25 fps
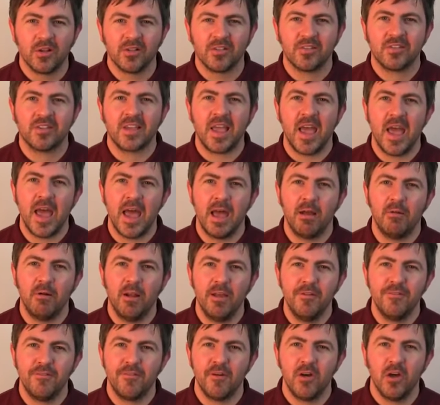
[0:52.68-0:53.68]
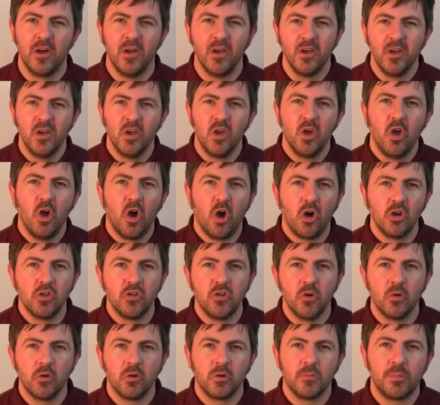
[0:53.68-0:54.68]
scary for a
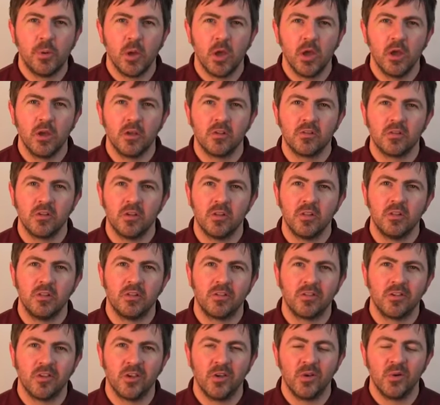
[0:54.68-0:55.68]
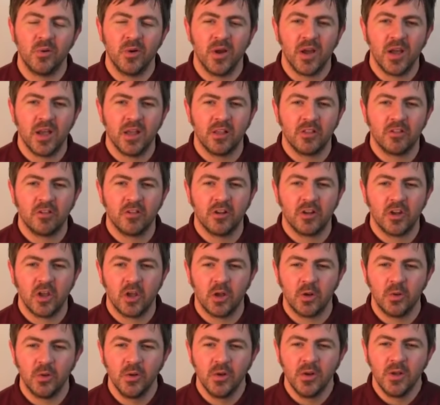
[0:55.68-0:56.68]
young person to
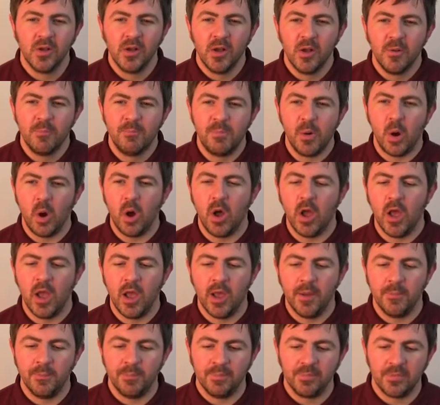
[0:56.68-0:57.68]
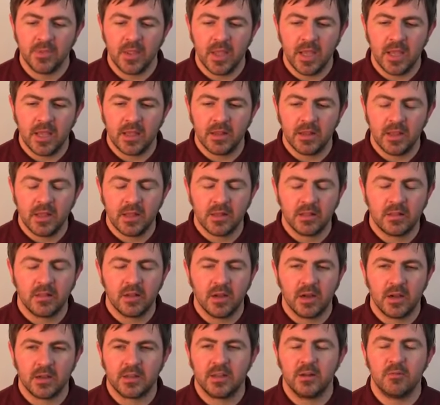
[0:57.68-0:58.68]
do, but I
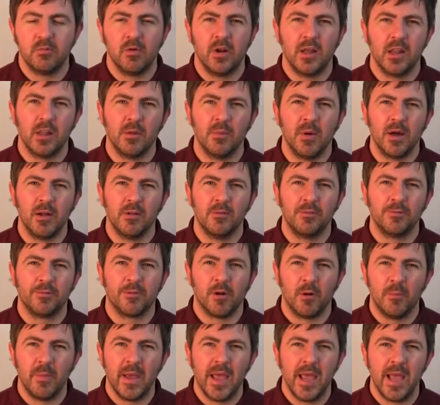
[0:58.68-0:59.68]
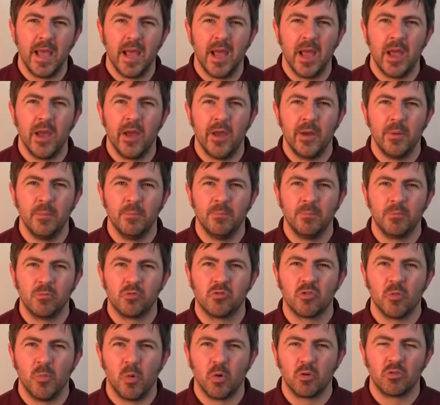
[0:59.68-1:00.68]
did really well from it,
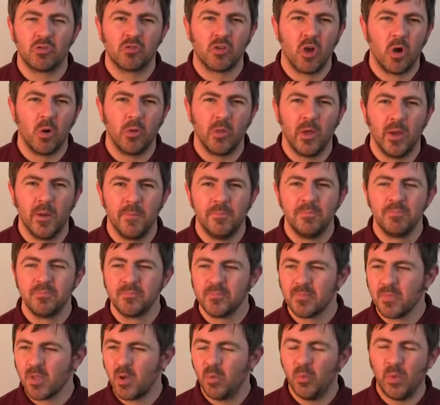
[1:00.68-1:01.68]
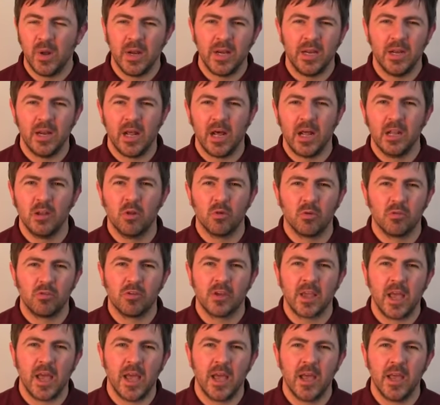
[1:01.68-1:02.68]
so much so that when I looked
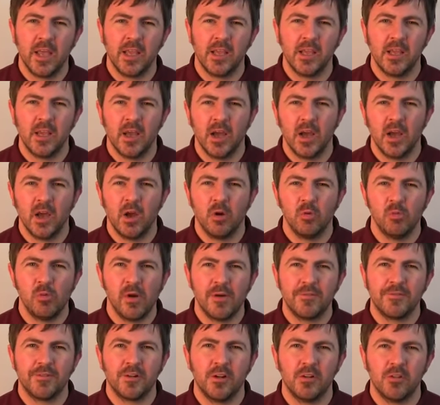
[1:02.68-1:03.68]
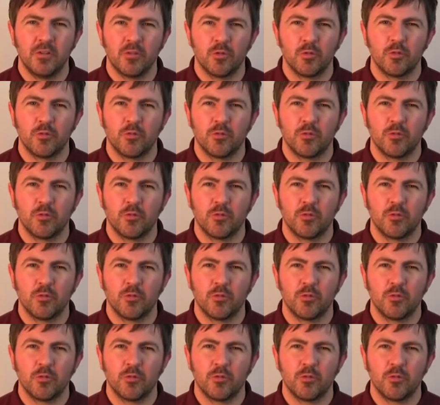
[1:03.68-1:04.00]
to get a reference